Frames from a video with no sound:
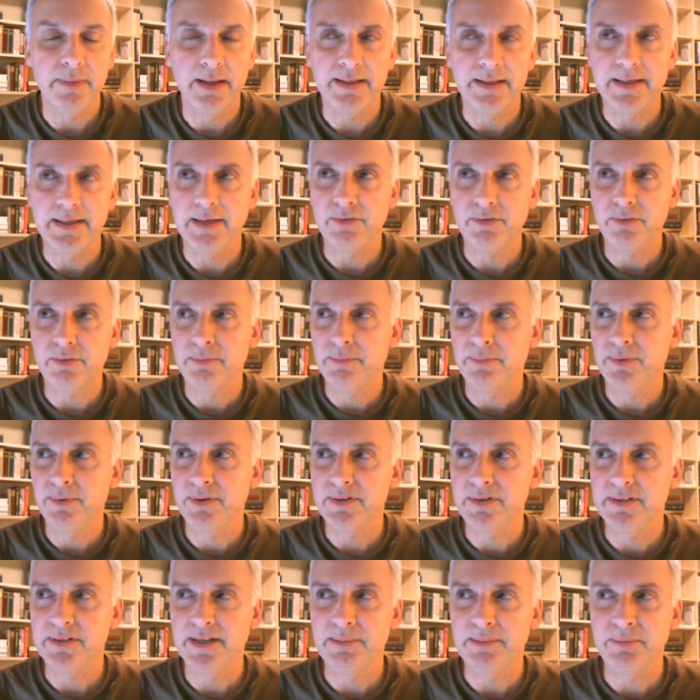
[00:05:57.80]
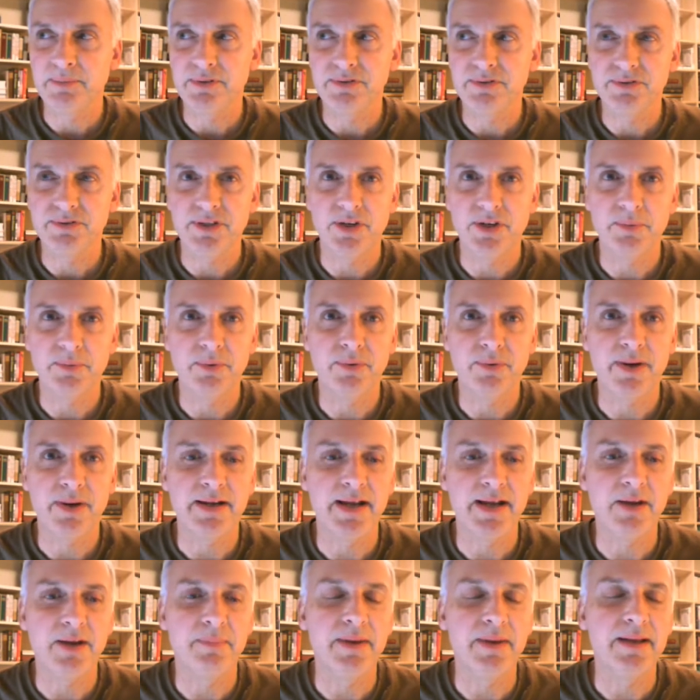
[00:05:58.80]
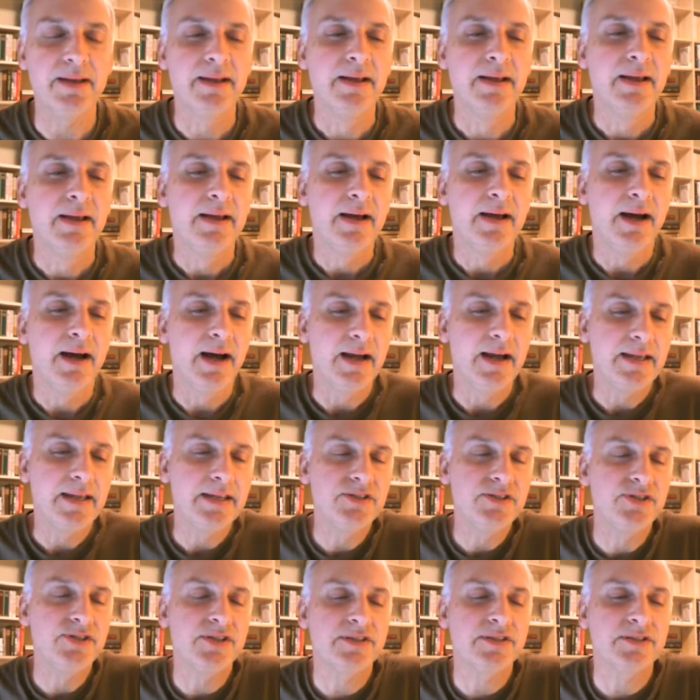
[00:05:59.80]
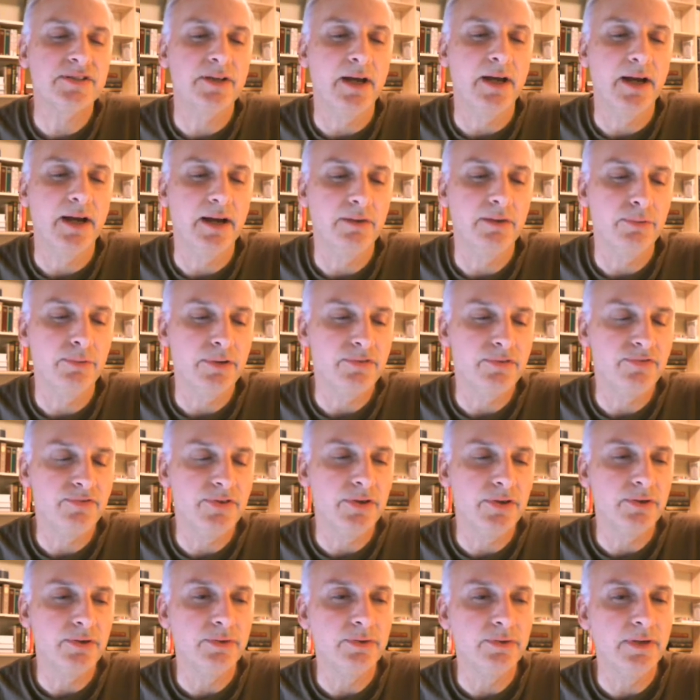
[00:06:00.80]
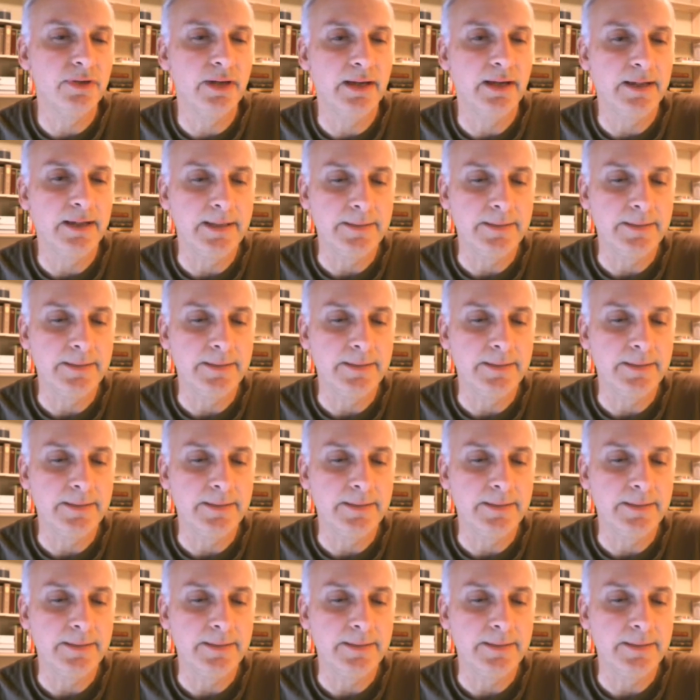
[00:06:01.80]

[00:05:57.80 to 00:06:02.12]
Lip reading: can't remember his name. It's terrible right now. But he just reviewed